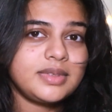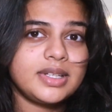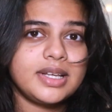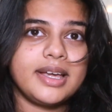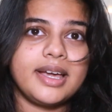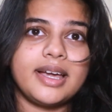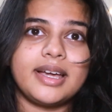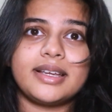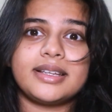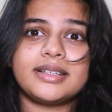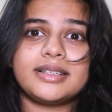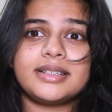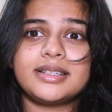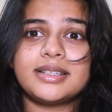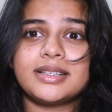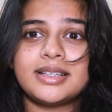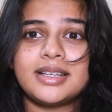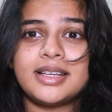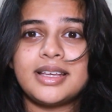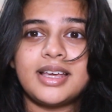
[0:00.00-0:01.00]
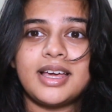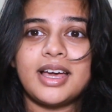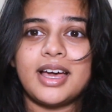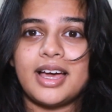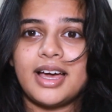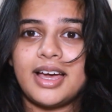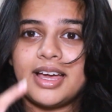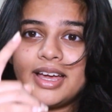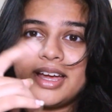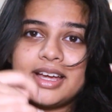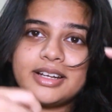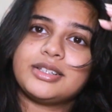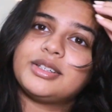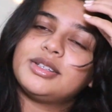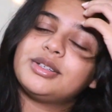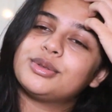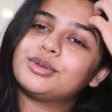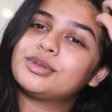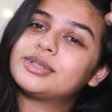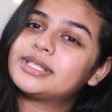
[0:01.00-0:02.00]
and I had to
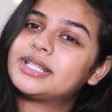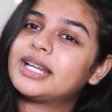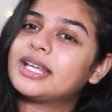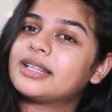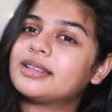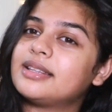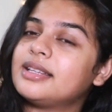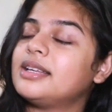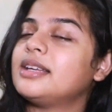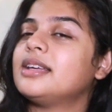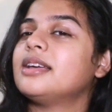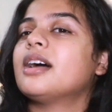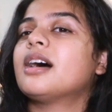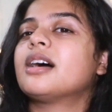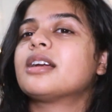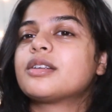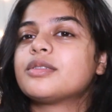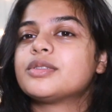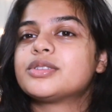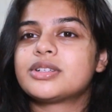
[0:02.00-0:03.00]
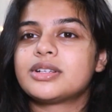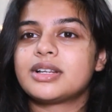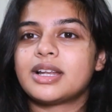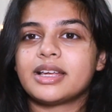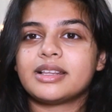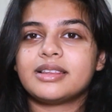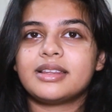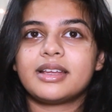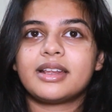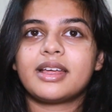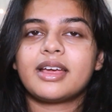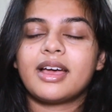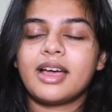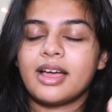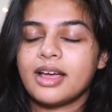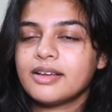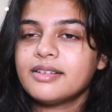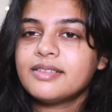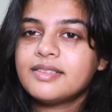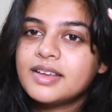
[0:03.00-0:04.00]
use like the artificial light that I
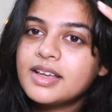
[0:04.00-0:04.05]
have.